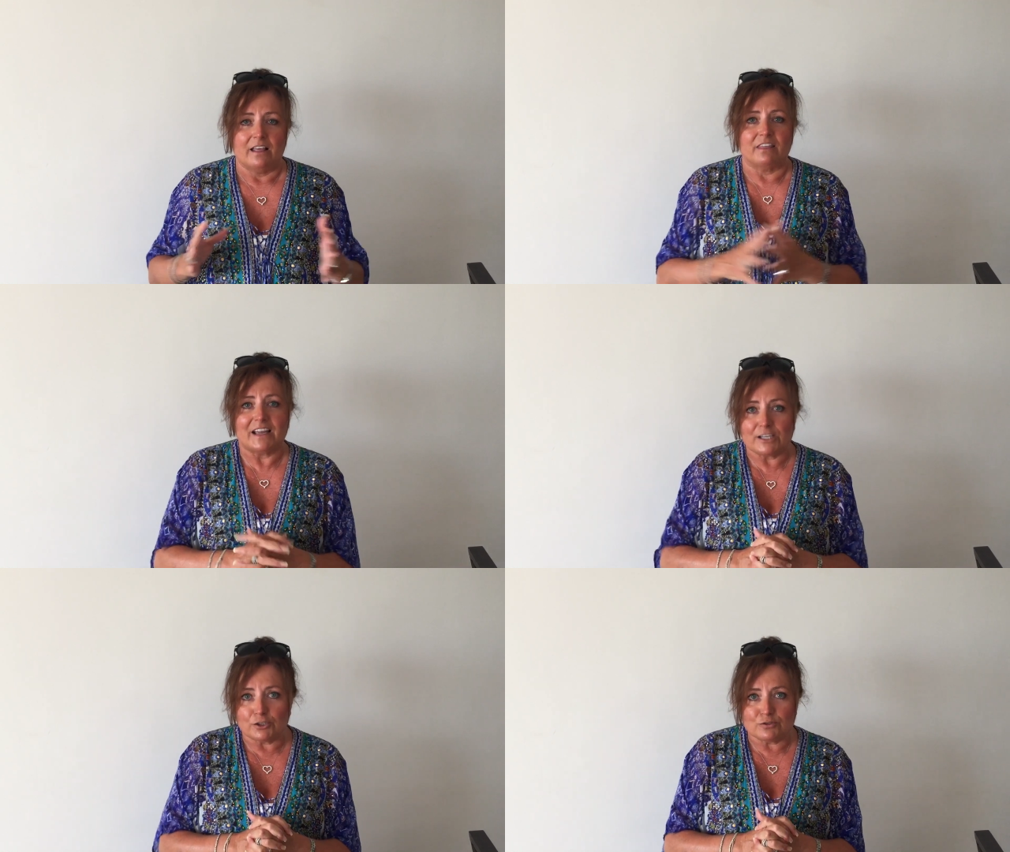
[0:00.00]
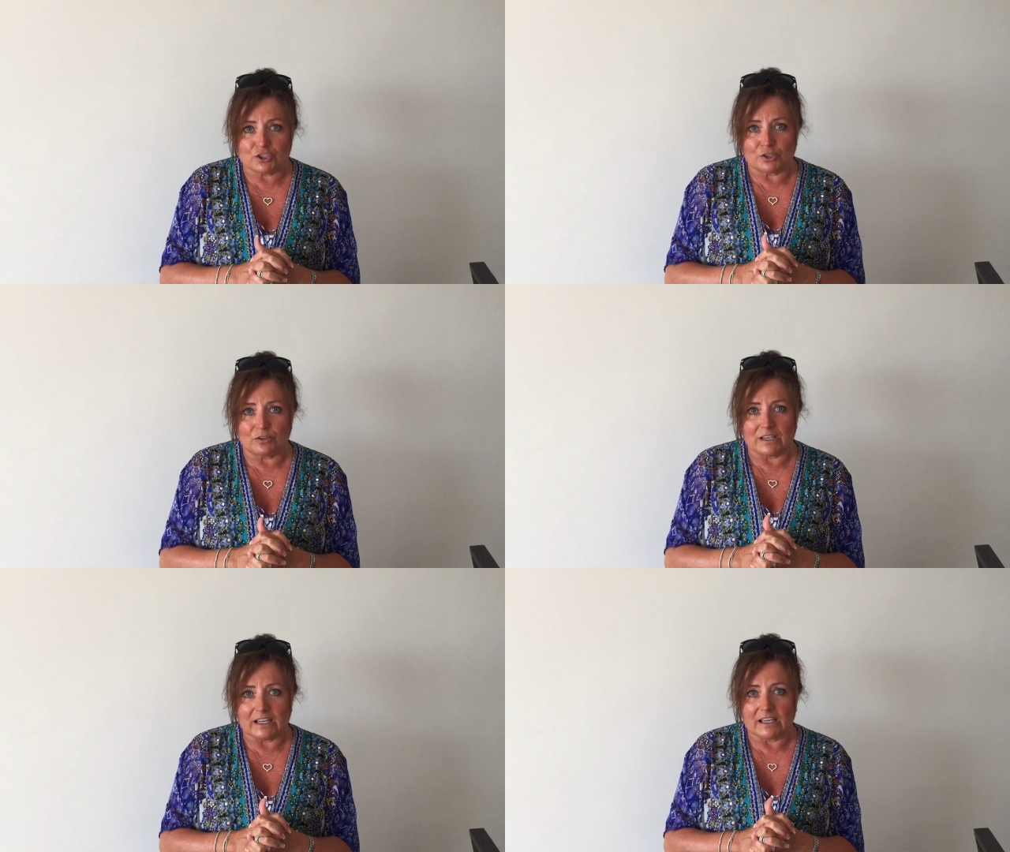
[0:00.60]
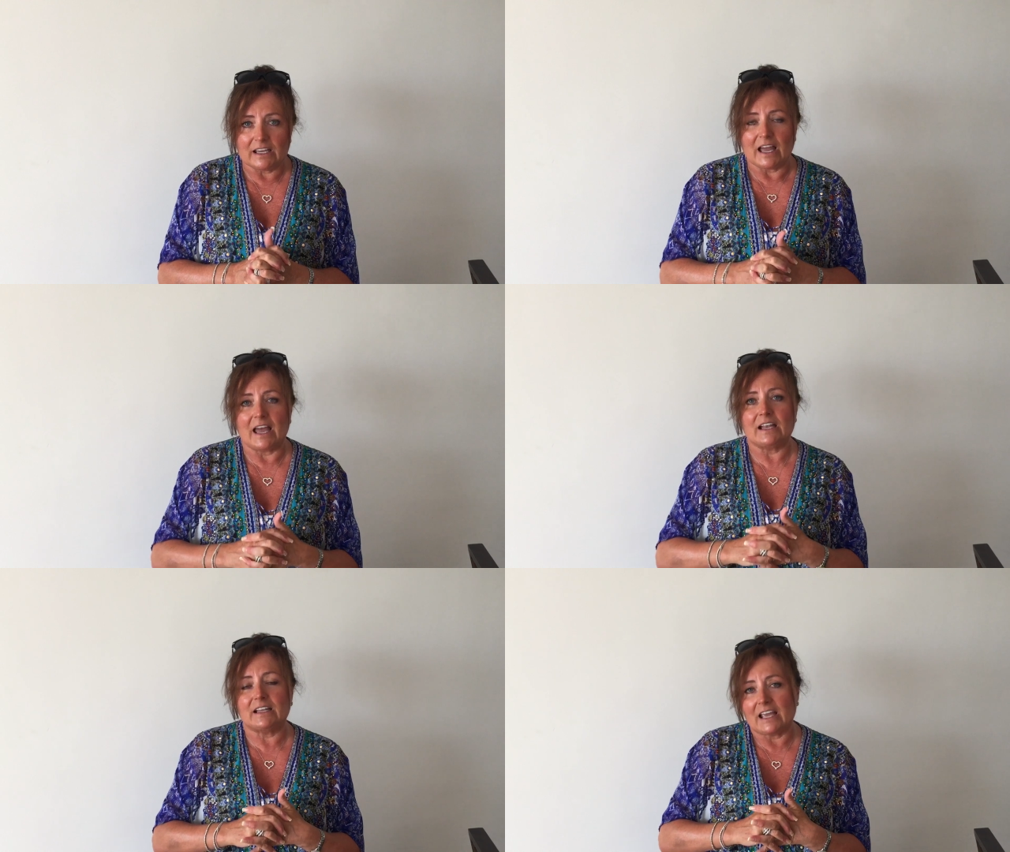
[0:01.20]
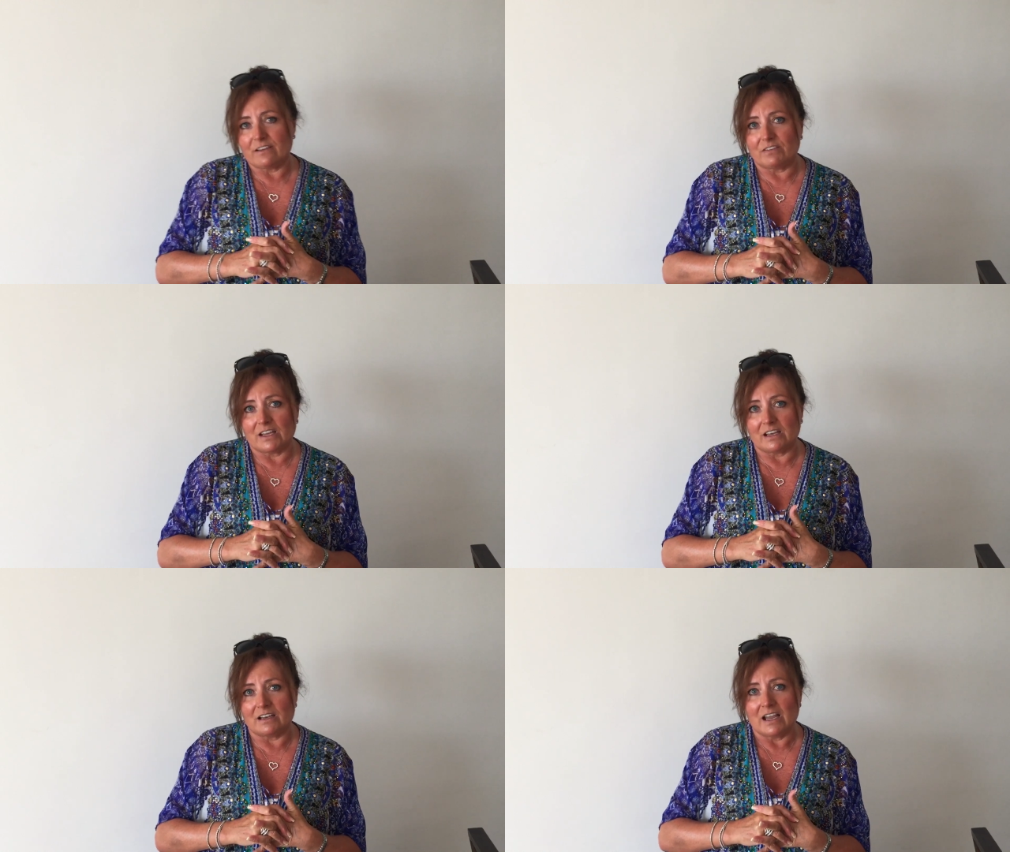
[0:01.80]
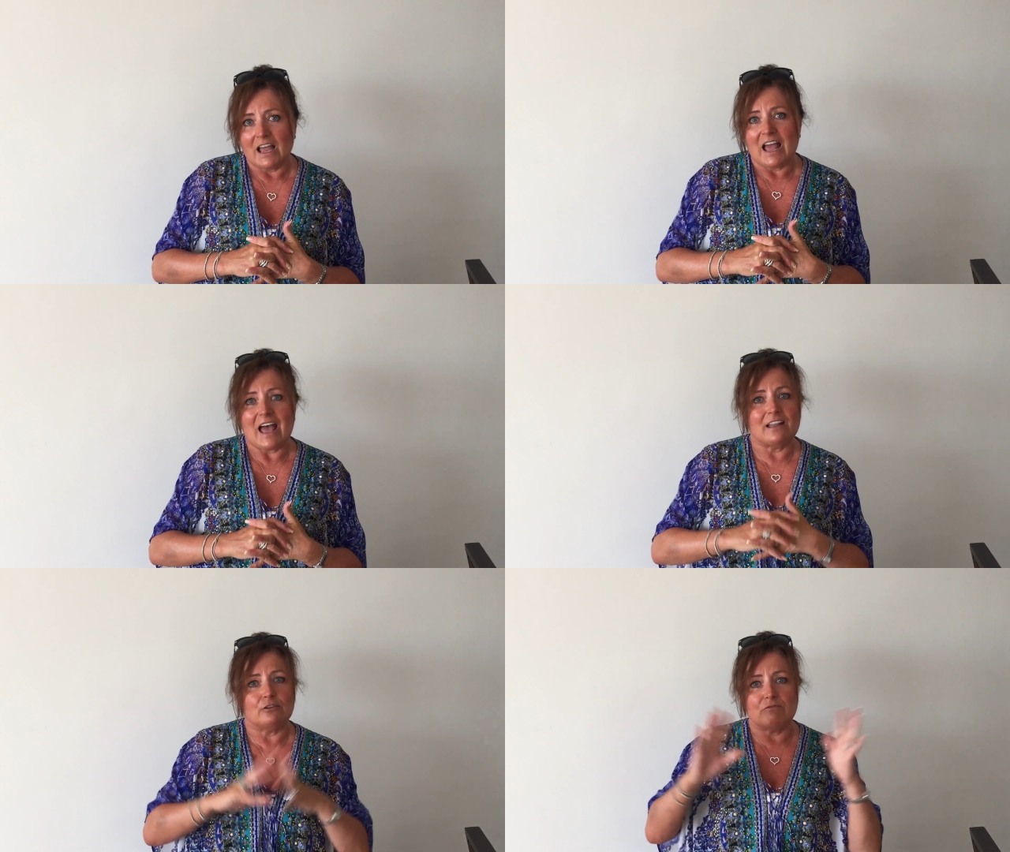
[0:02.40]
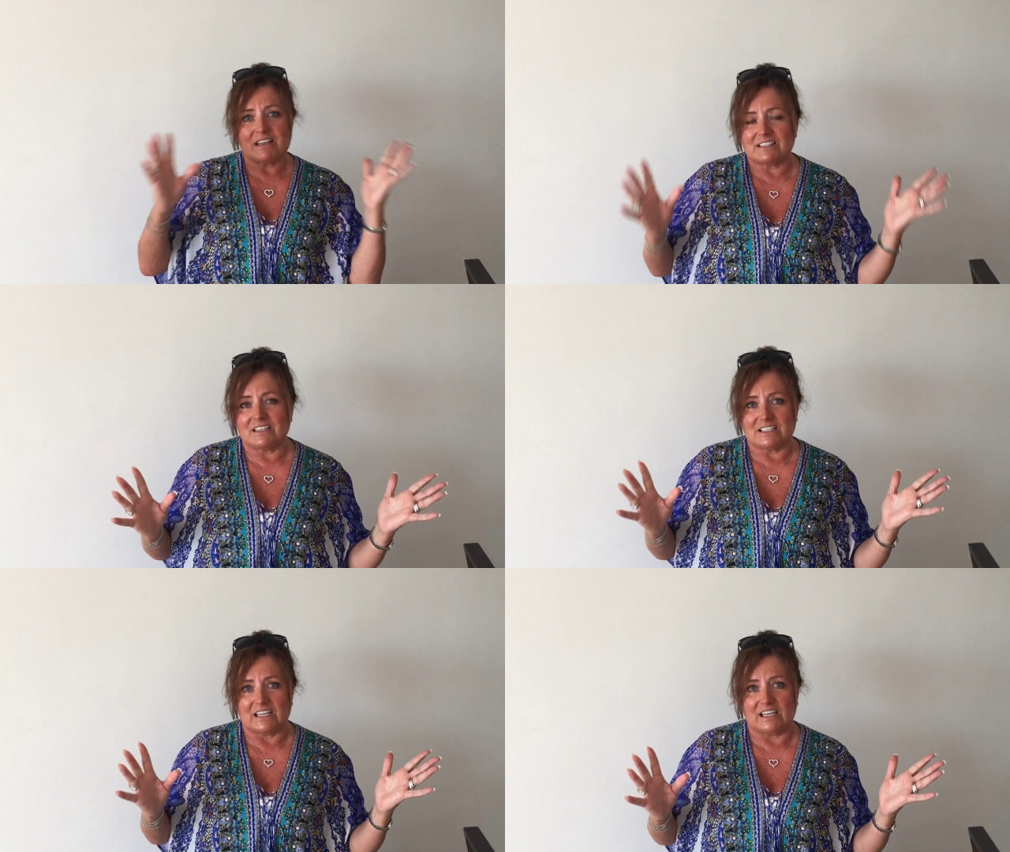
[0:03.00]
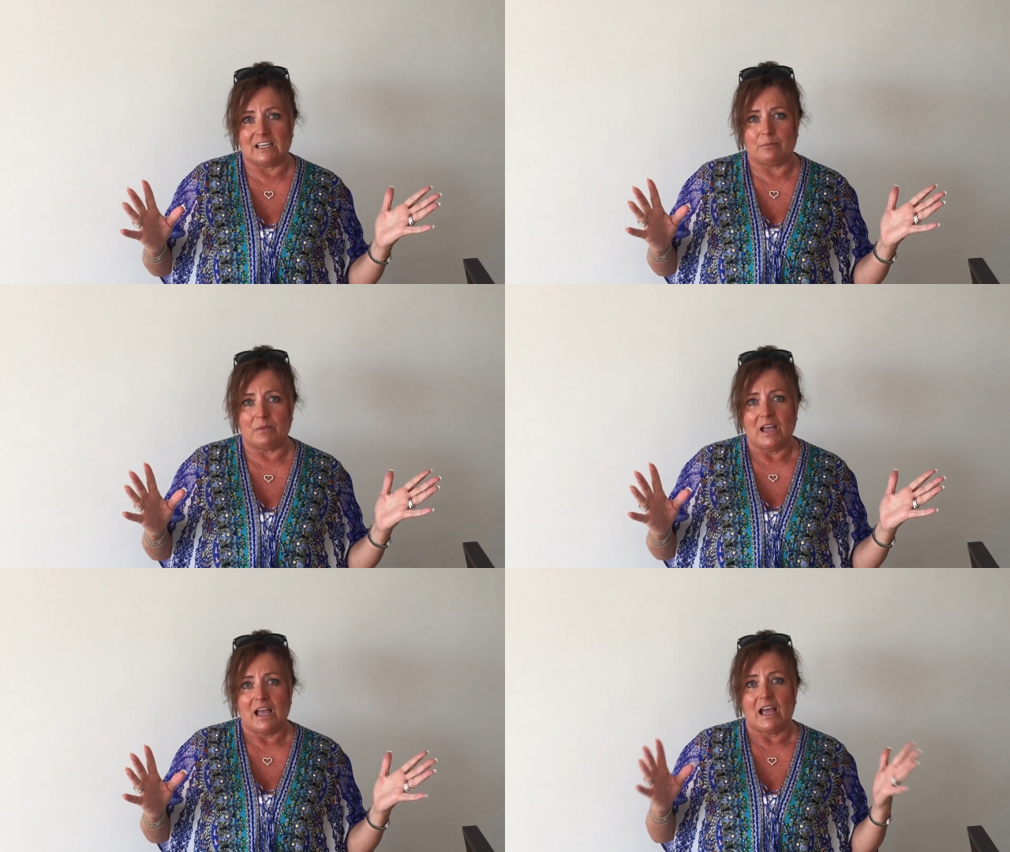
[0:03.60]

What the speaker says: Thank you, Julie and Kevin and the rest of the team.